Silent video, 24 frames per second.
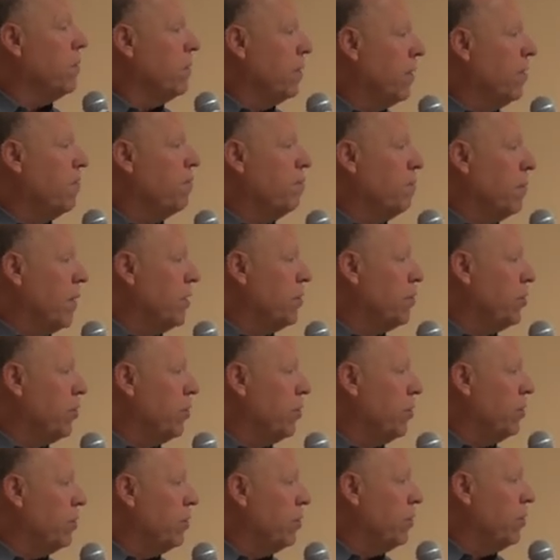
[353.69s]
leave my
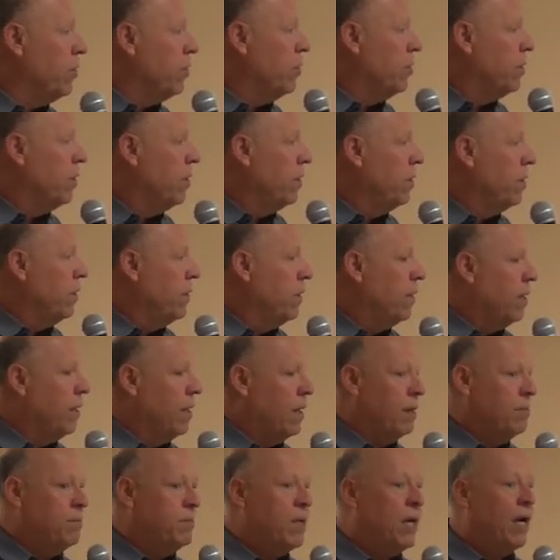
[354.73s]
church.
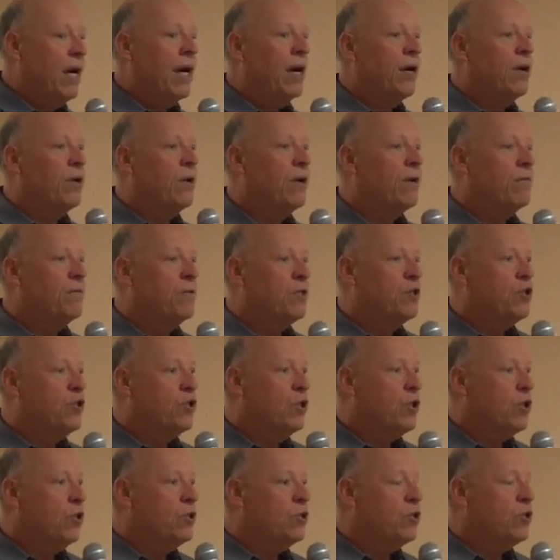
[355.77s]
I'm tired of the
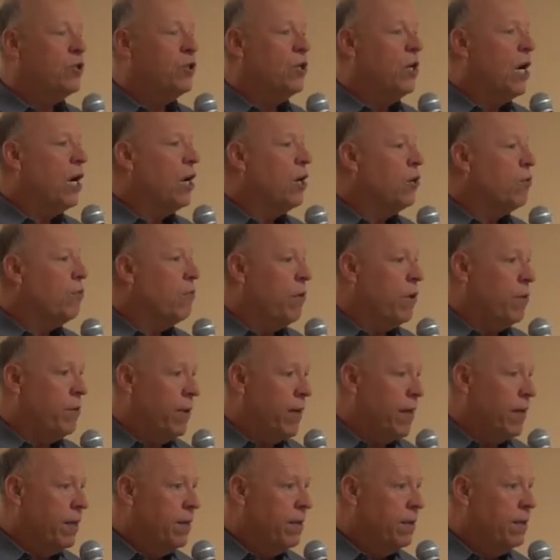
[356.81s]
church not
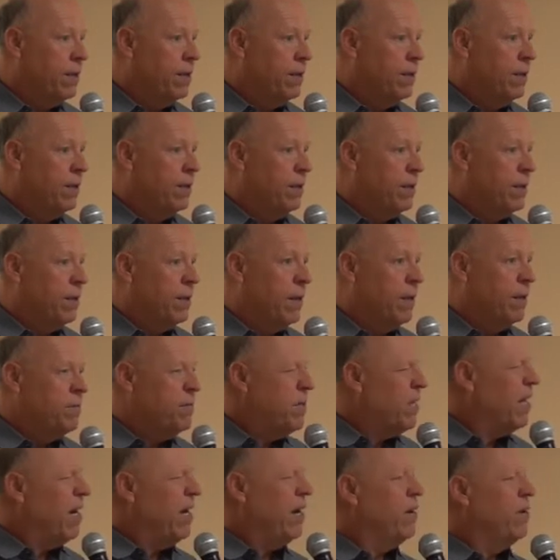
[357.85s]
growing. I'm
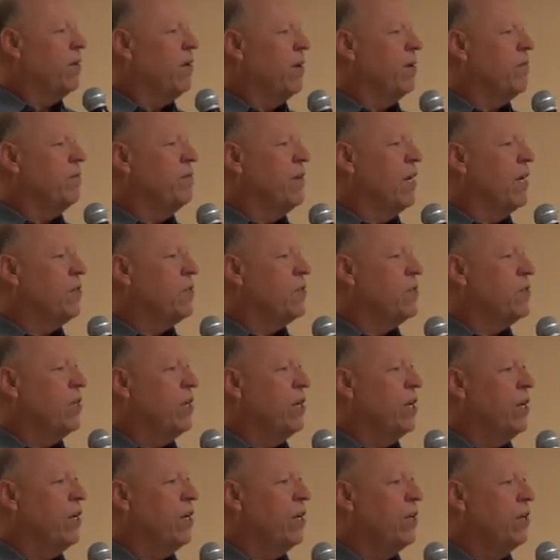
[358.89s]
tired of not
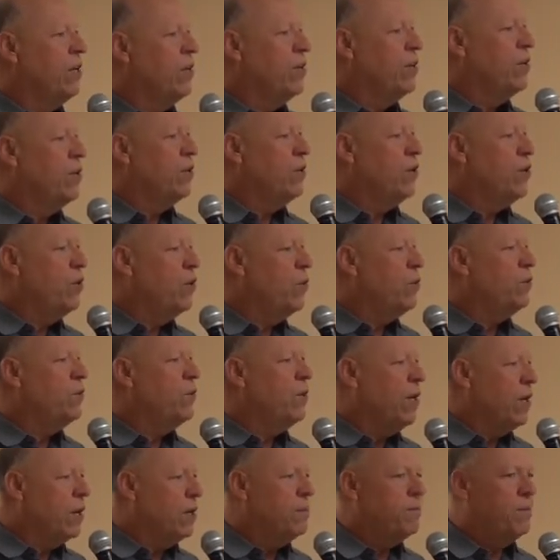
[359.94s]
seeing new
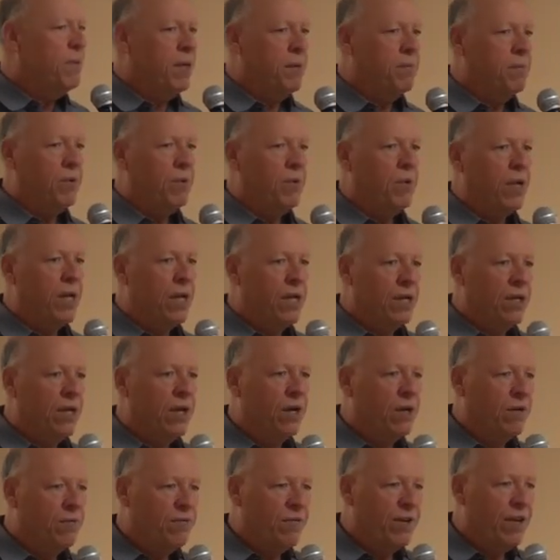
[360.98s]
young people and
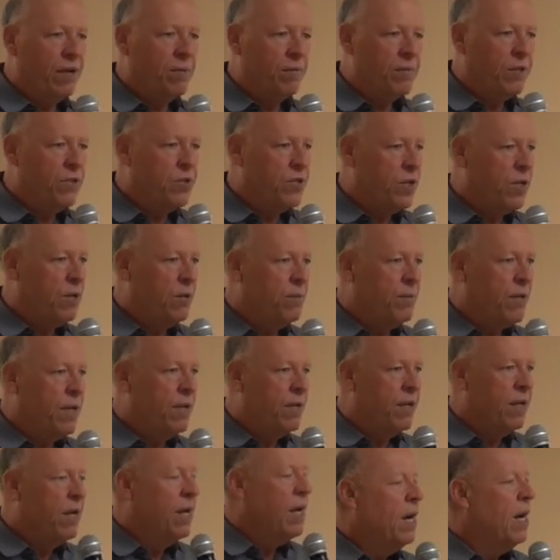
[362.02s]
young families come
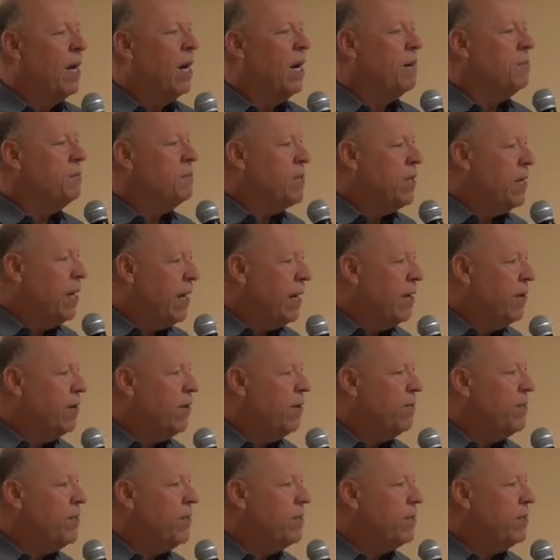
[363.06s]
in. I'm tired
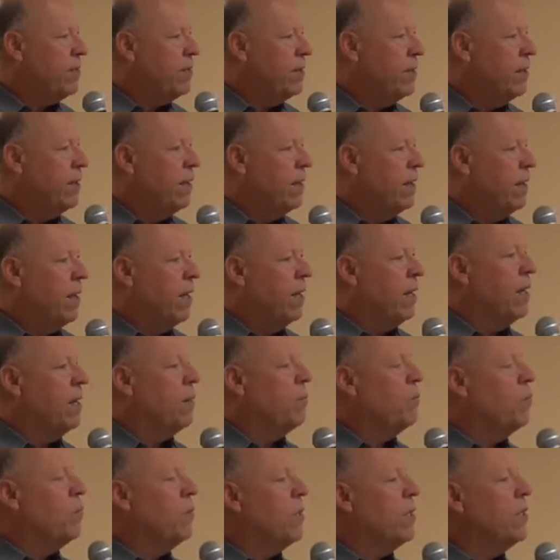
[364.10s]
of it, and
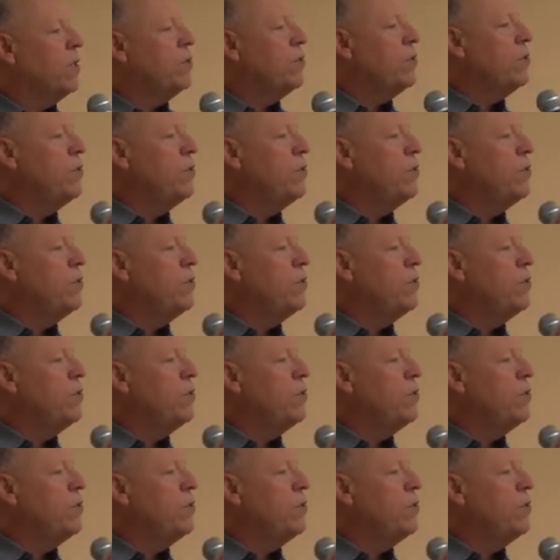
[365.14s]
I'm willing to